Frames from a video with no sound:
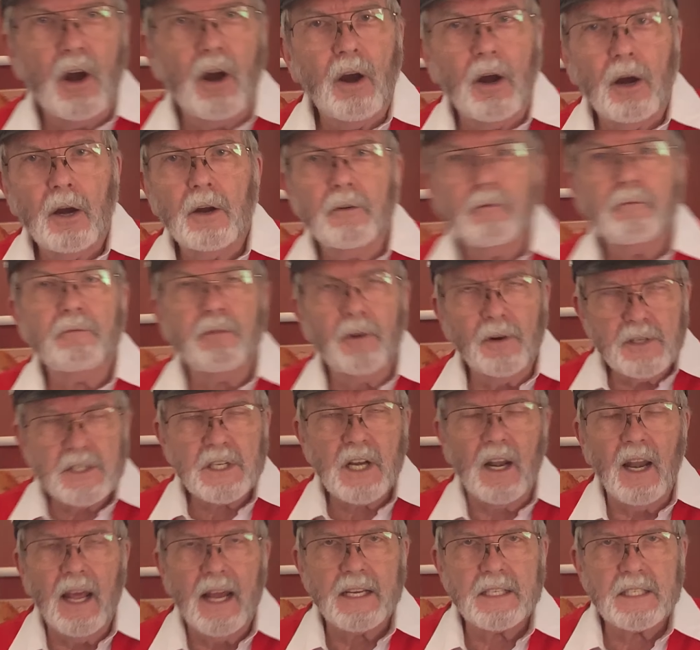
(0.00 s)
our
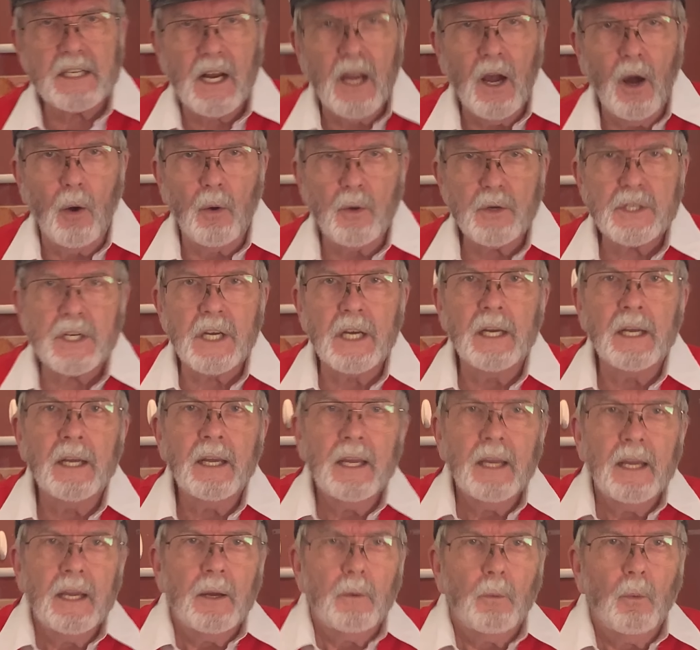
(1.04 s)
first-class coach,
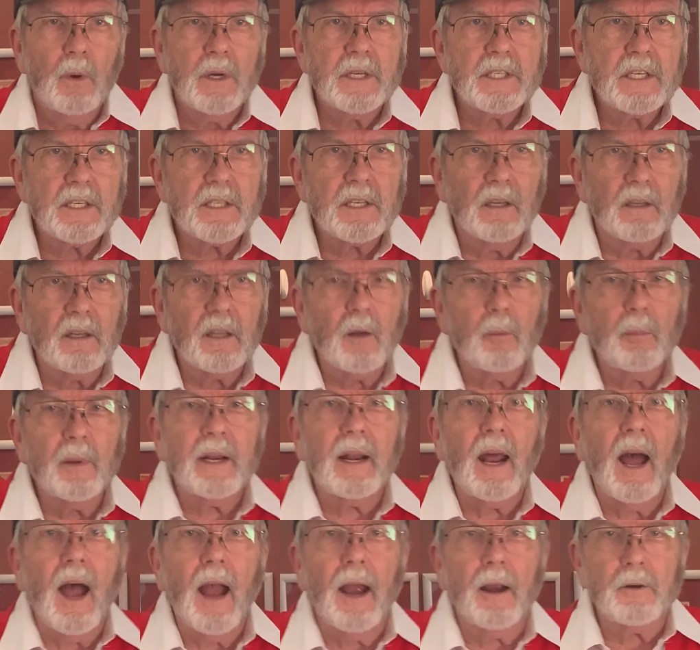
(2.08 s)
which is a little
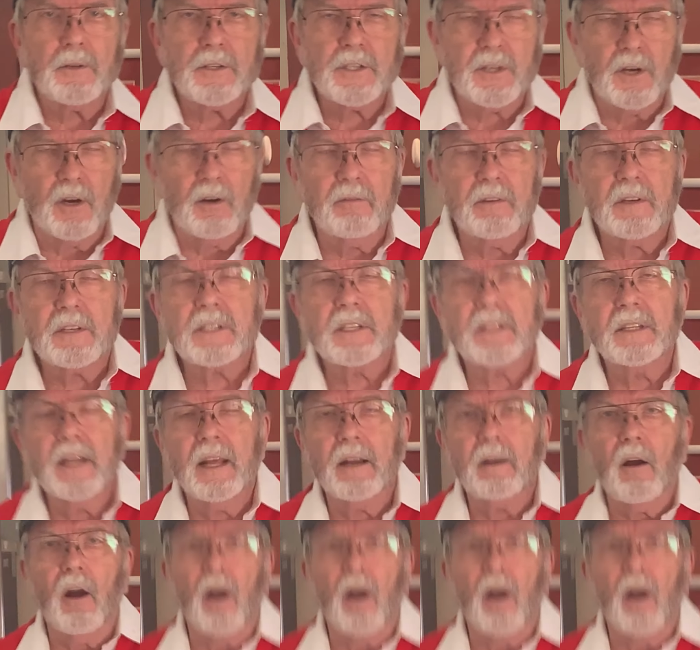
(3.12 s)
bit higher service than